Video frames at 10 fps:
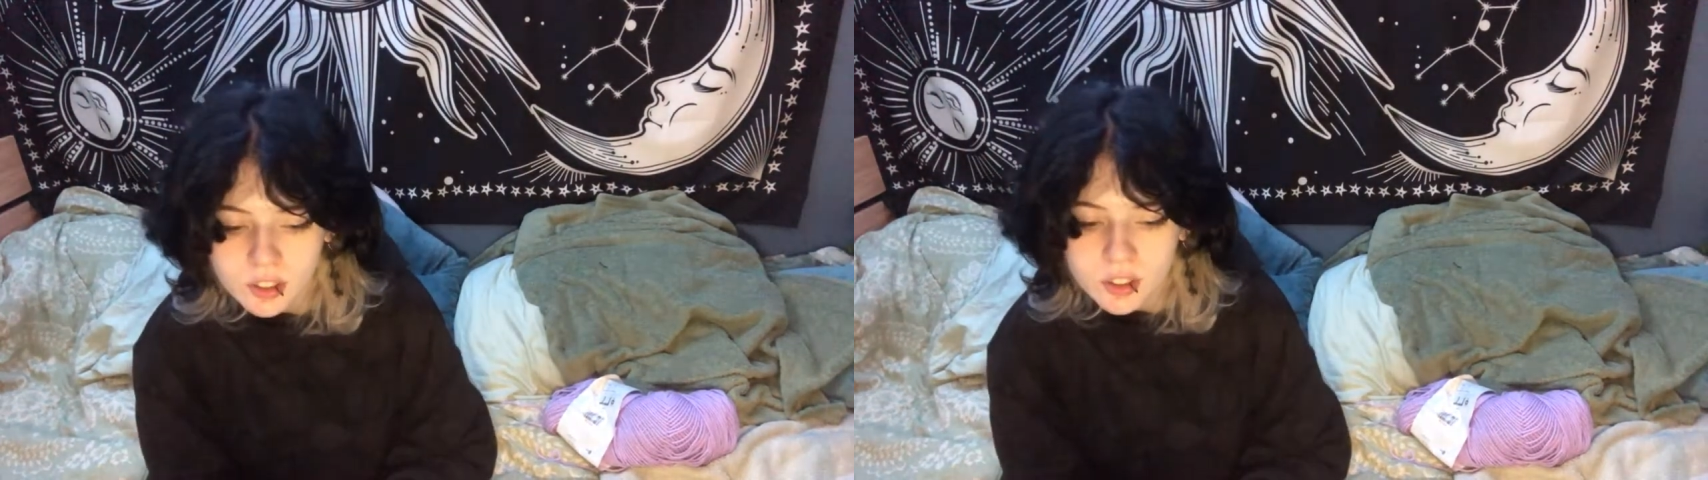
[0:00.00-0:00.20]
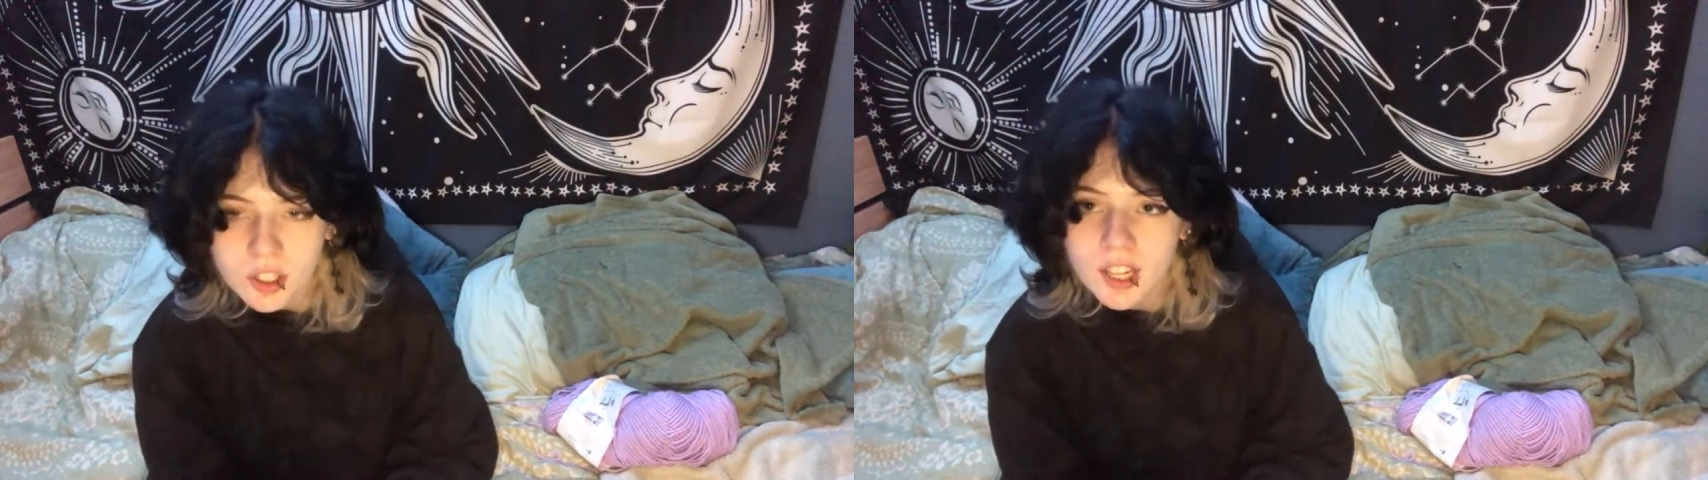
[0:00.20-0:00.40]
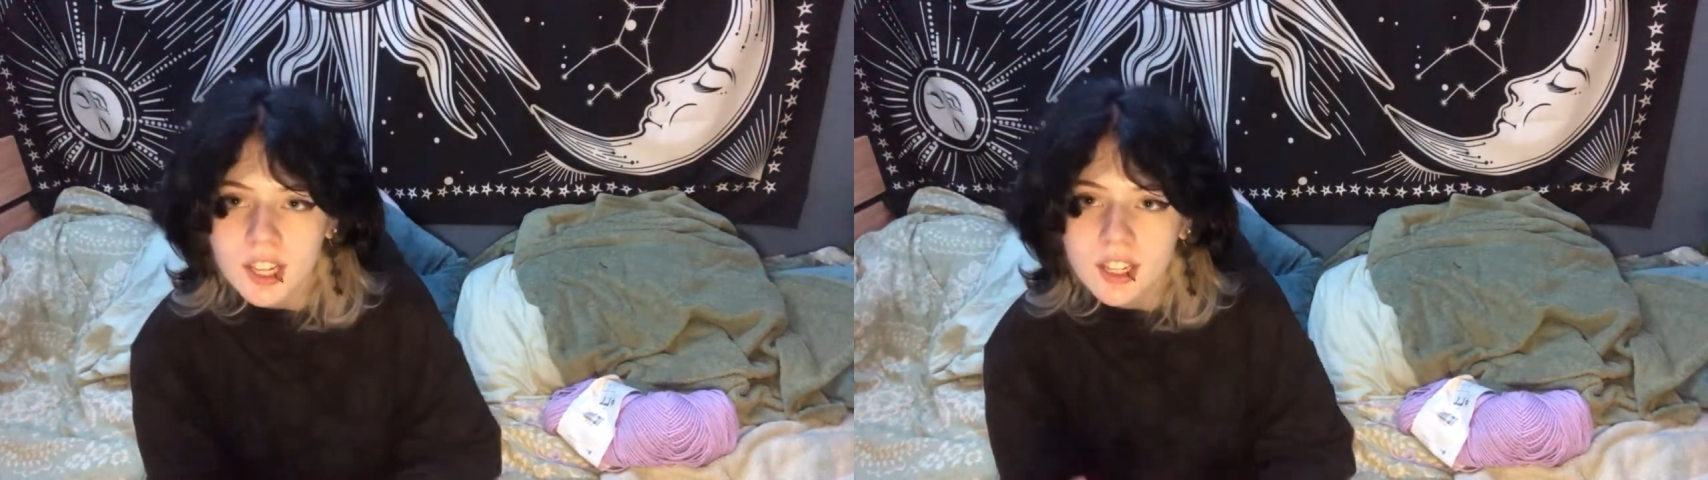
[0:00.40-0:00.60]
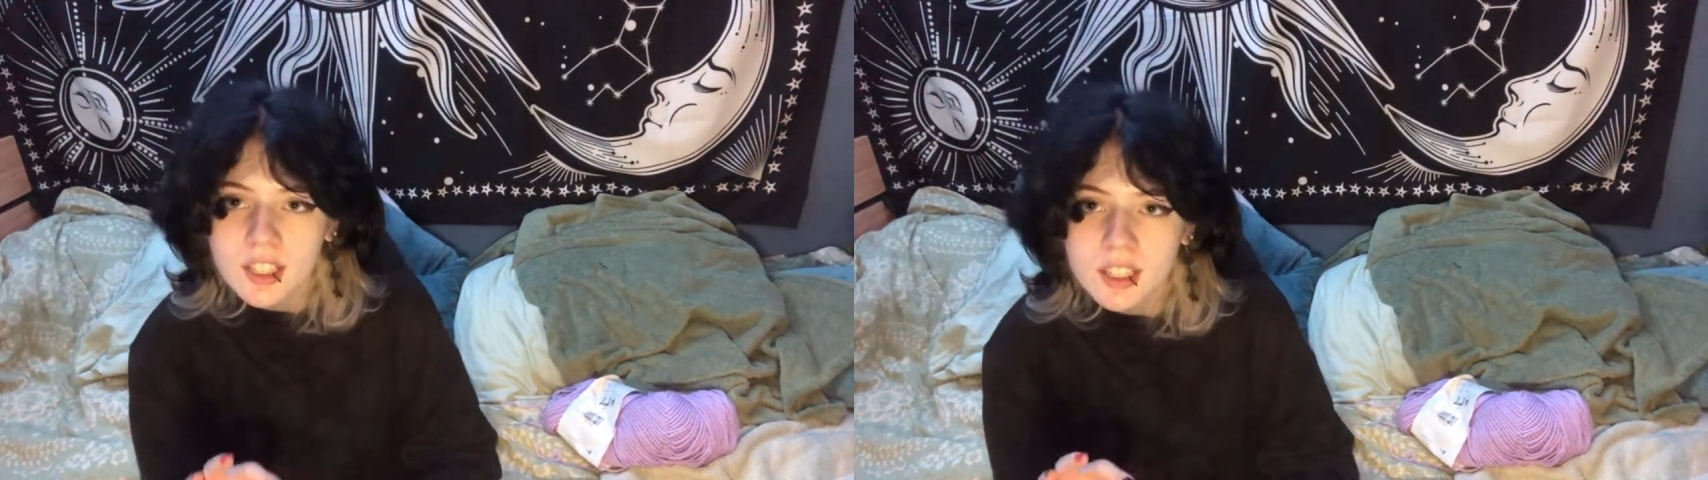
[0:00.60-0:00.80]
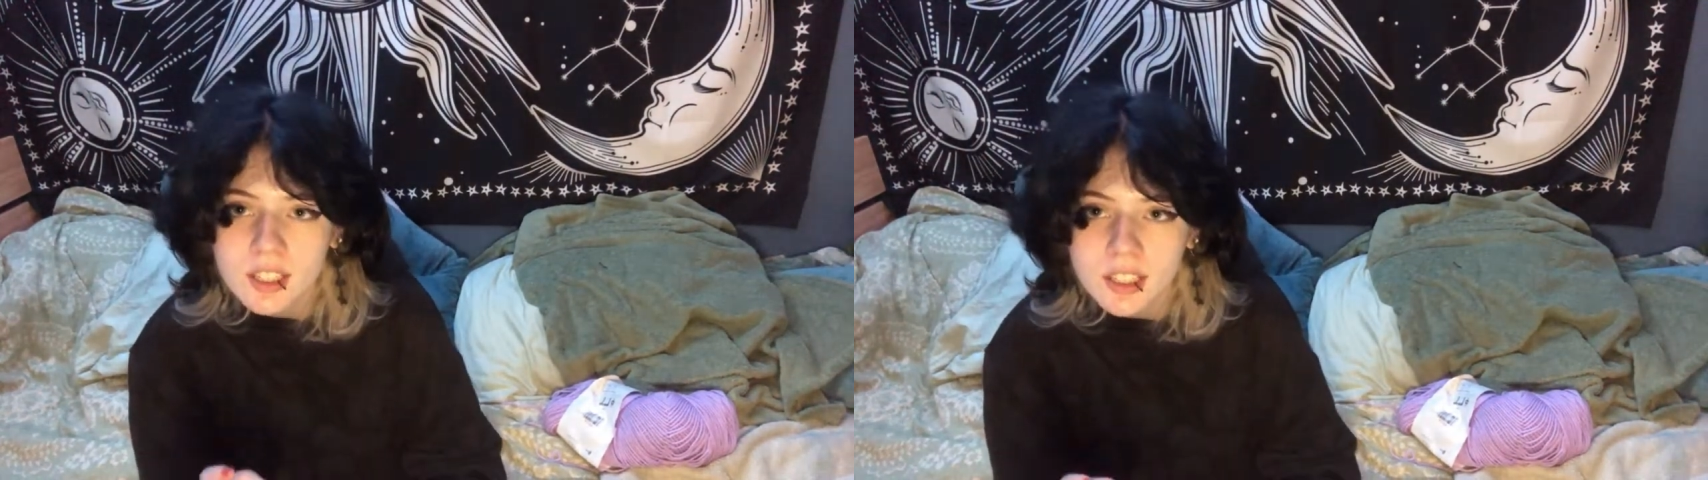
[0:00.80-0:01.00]

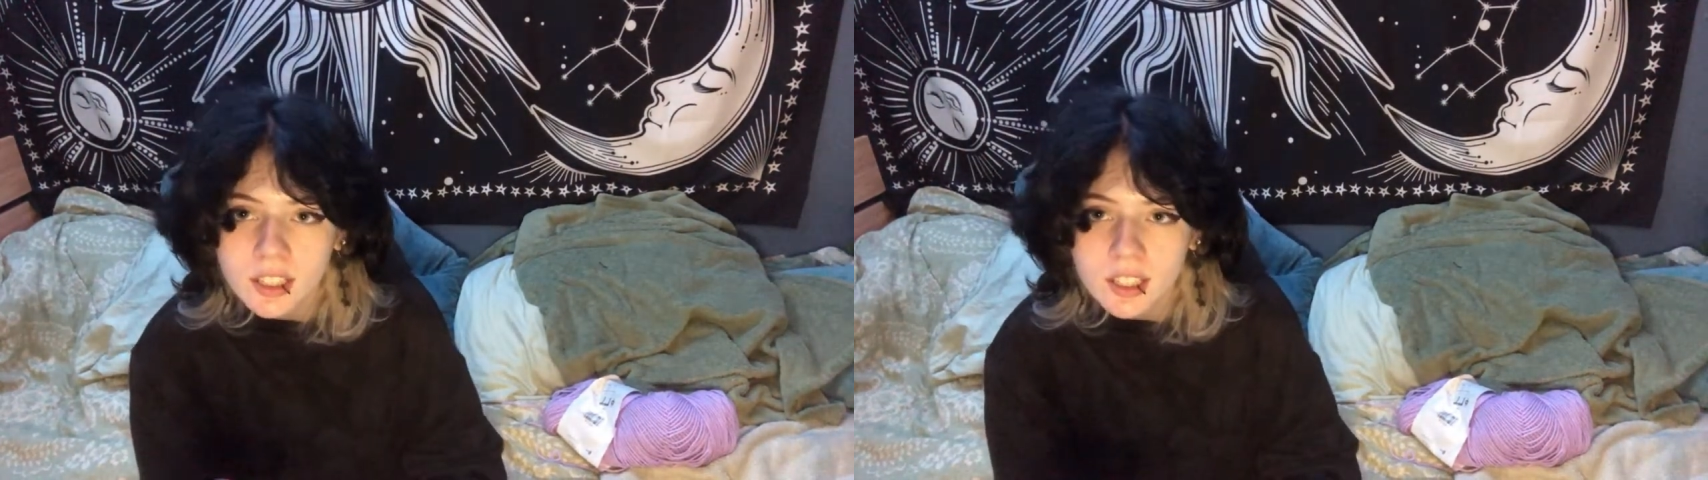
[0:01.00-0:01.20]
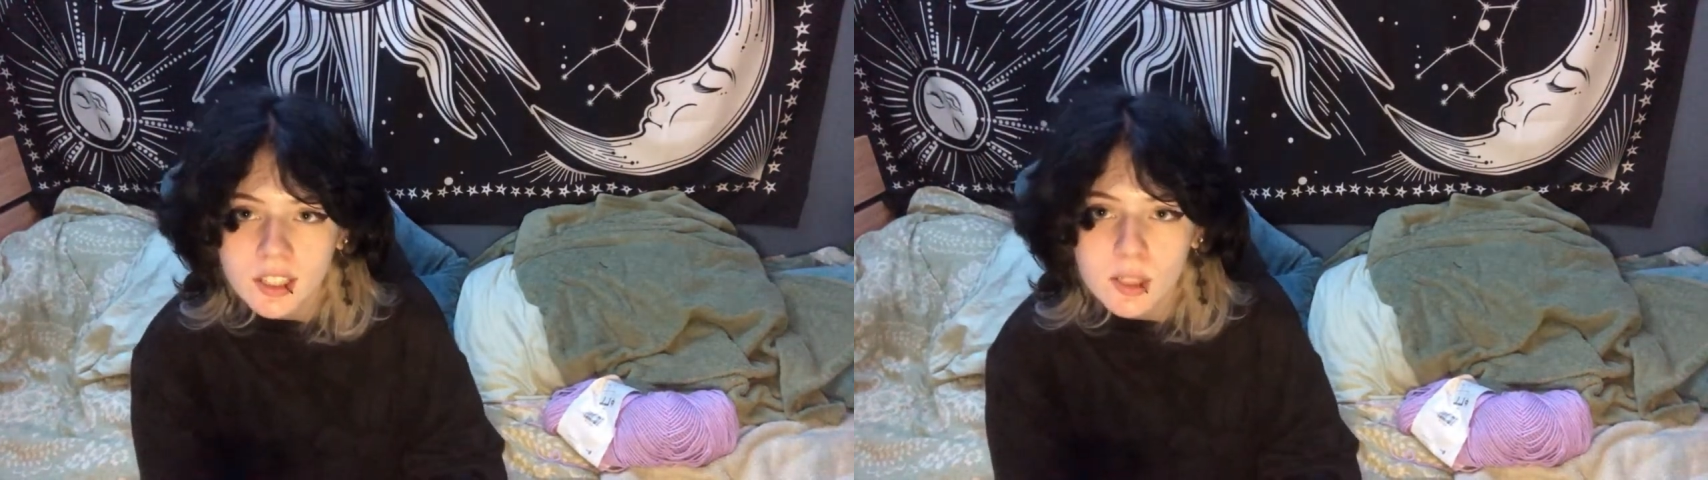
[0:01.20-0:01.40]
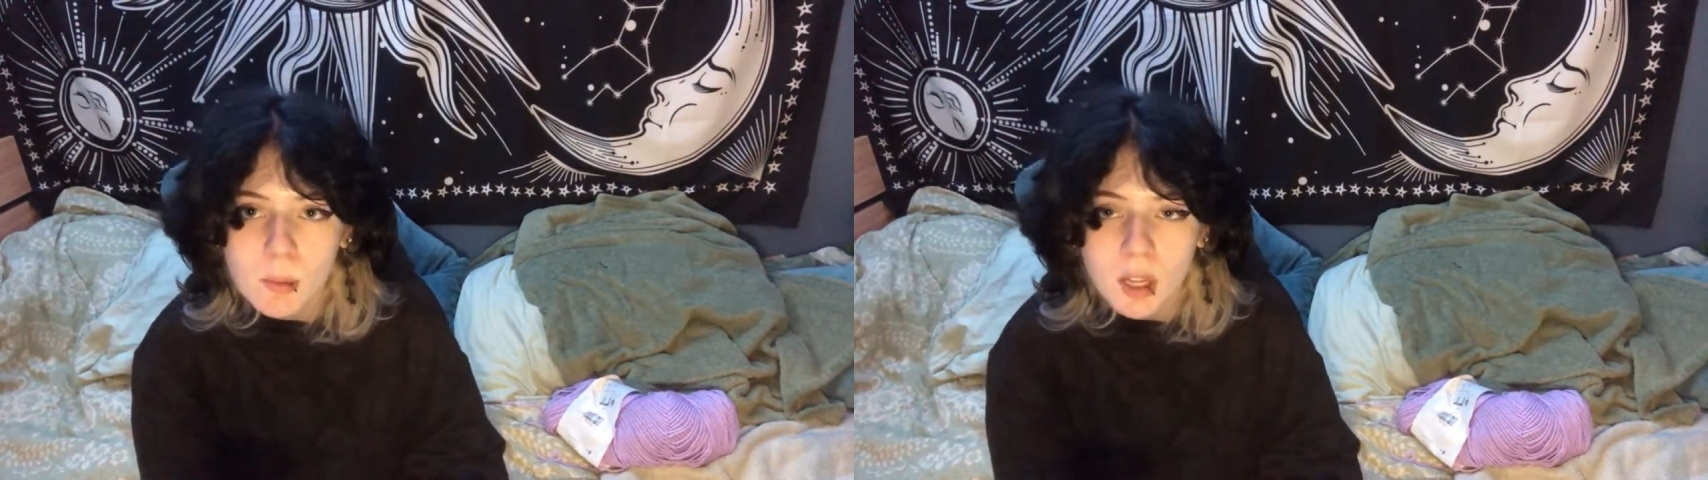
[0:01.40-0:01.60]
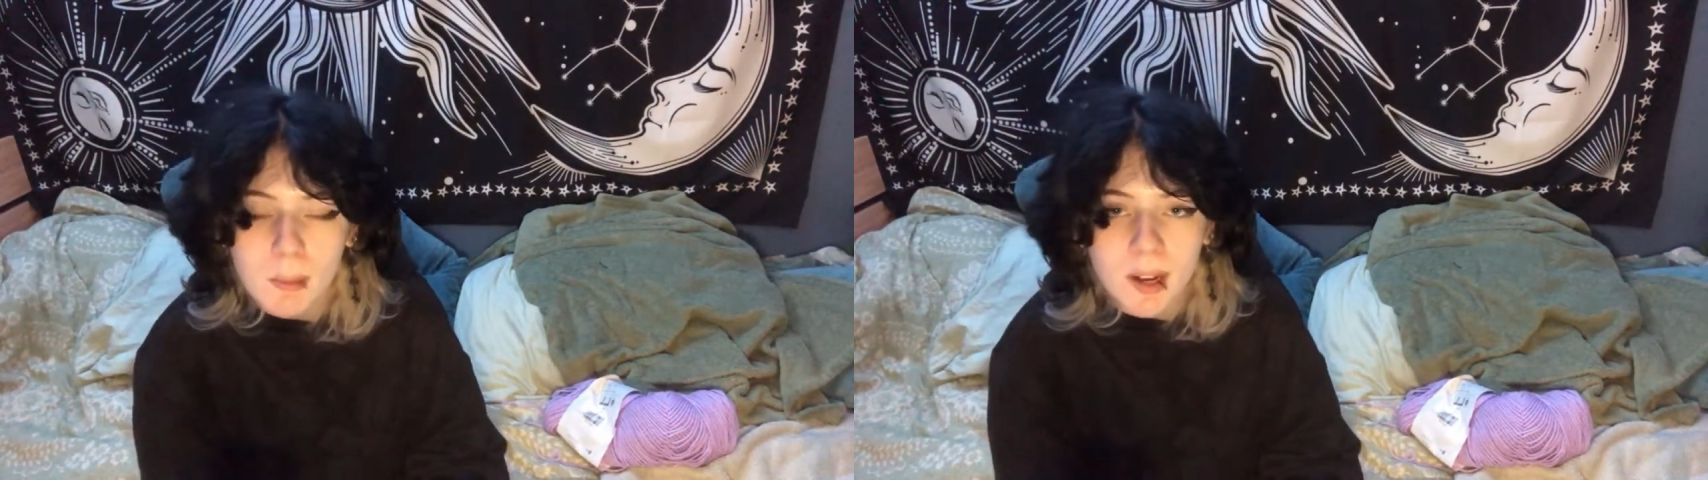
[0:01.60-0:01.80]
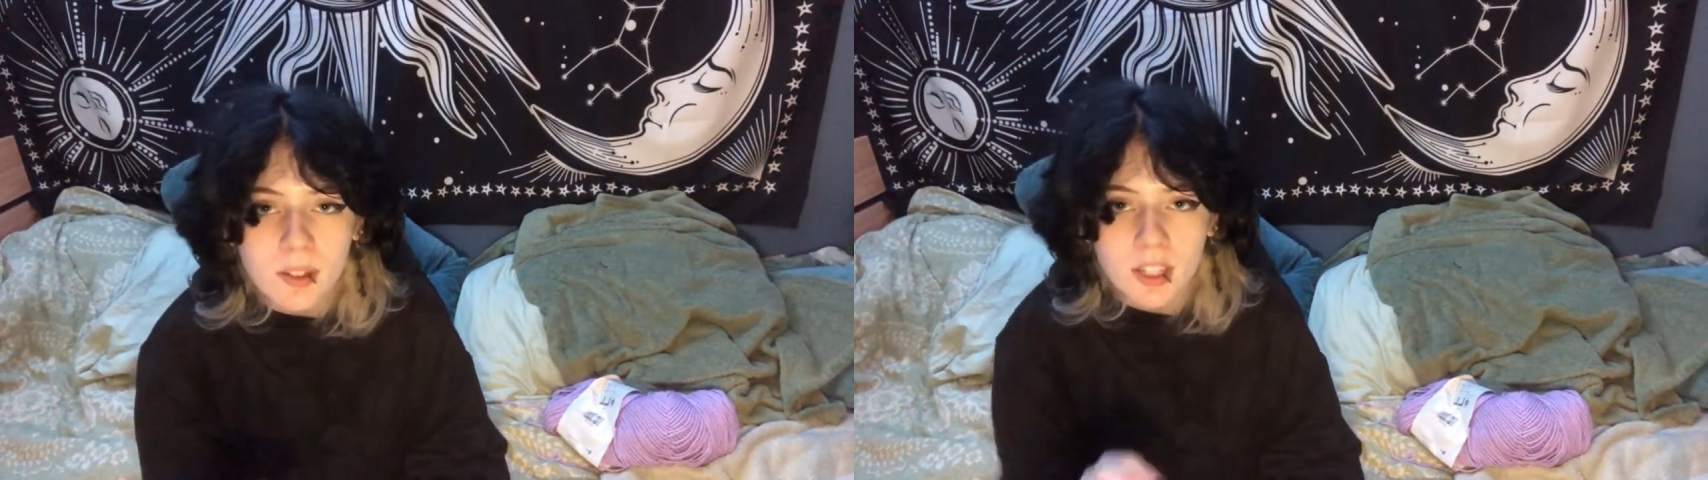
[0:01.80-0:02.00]
chain like a small
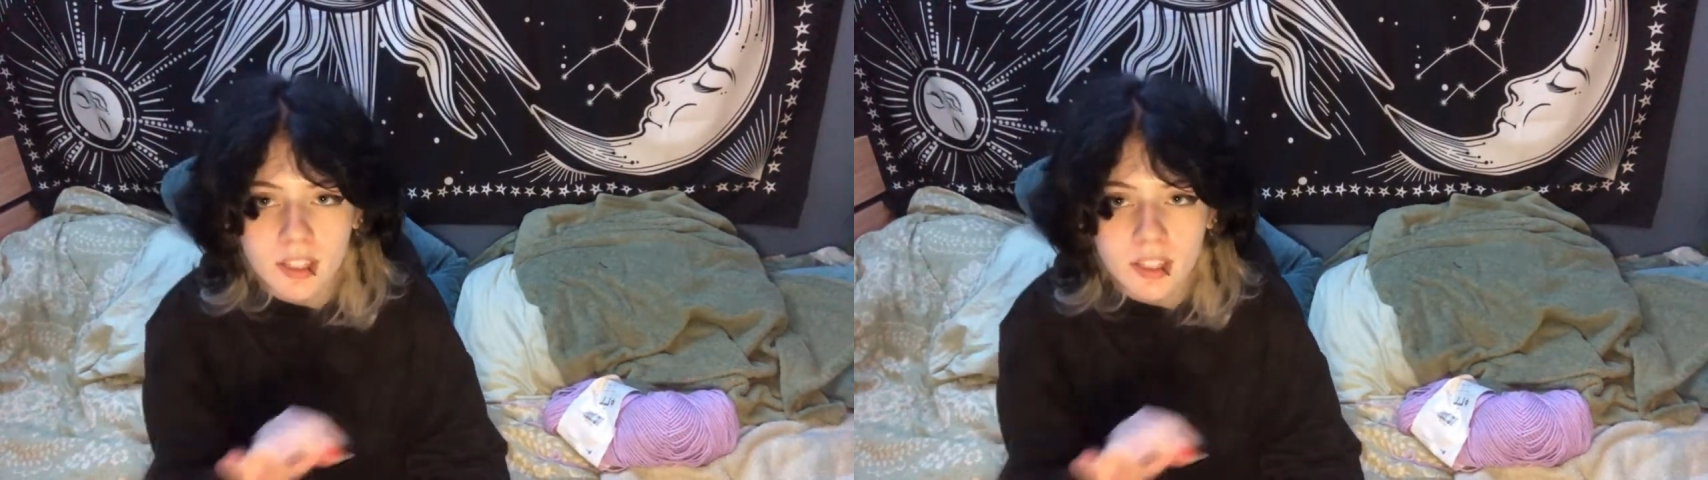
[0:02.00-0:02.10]
amount